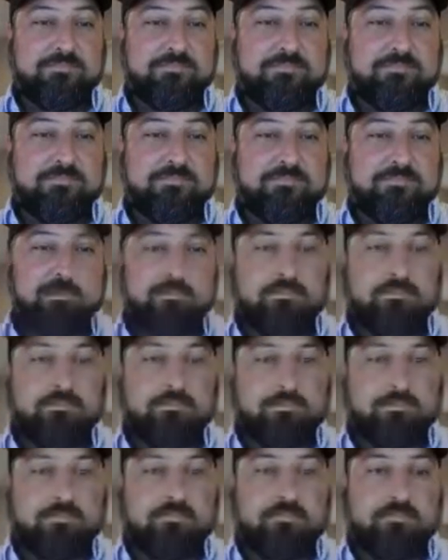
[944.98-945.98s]

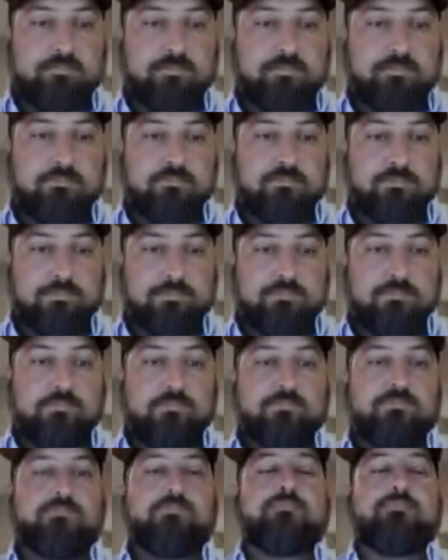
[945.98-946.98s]

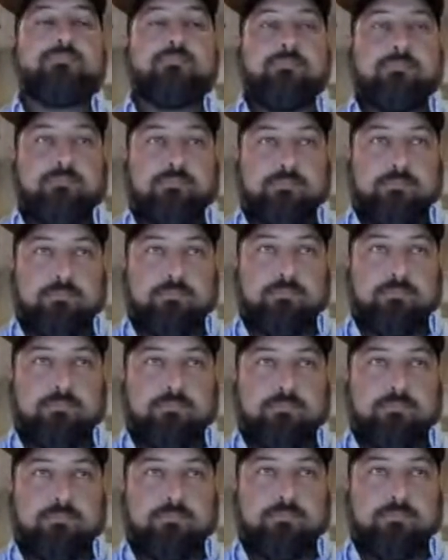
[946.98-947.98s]

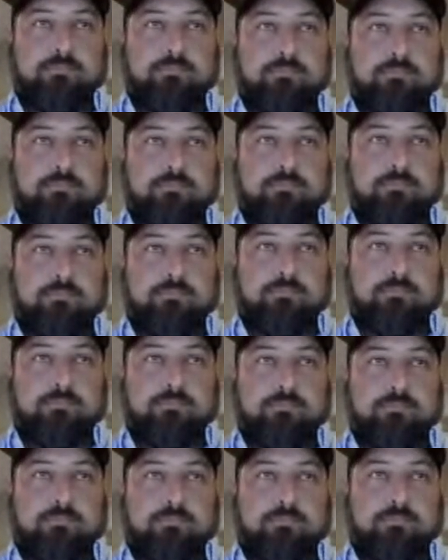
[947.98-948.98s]

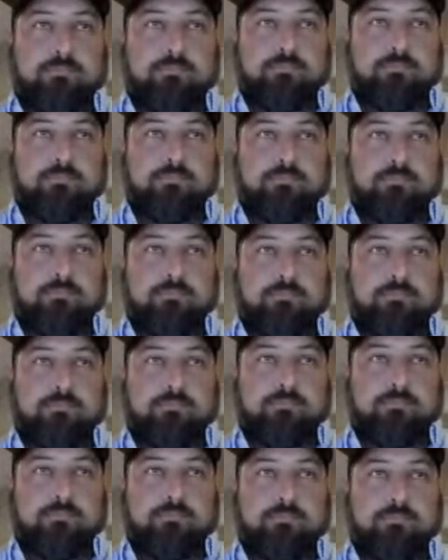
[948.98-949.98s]

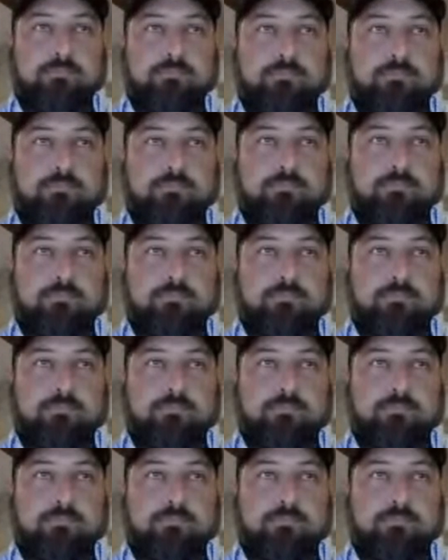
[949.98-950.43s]
No words are spoken by the person on screen.